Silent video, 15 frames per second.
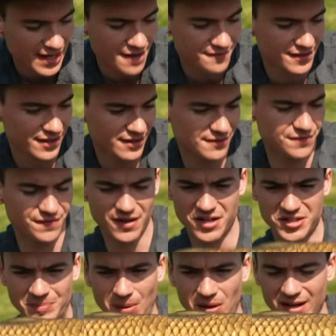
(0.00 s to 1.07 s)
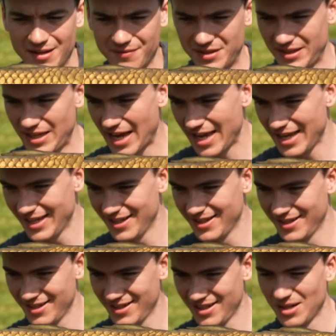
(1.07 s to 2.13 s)
have it, first bite of the day.
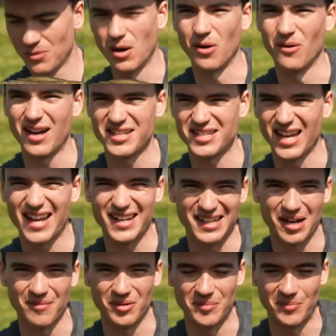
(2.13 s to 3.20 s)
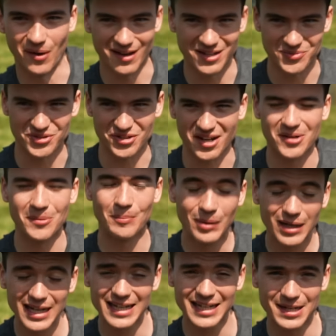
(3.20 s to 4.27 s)
Well, actually I had a couple of bites which I
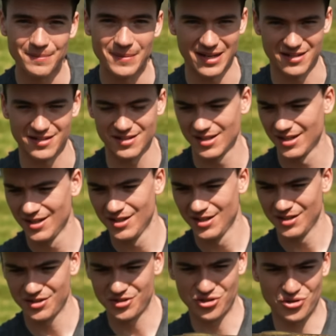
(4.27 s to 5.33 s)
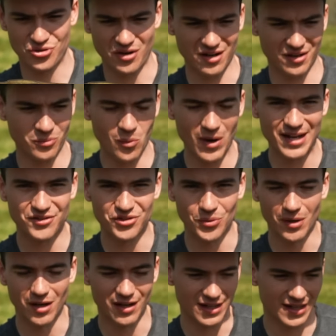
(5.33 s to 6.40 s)
completely missed. Struck way
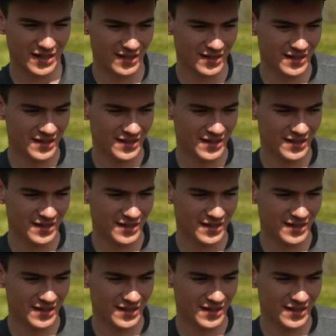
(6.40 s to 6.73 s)
too early,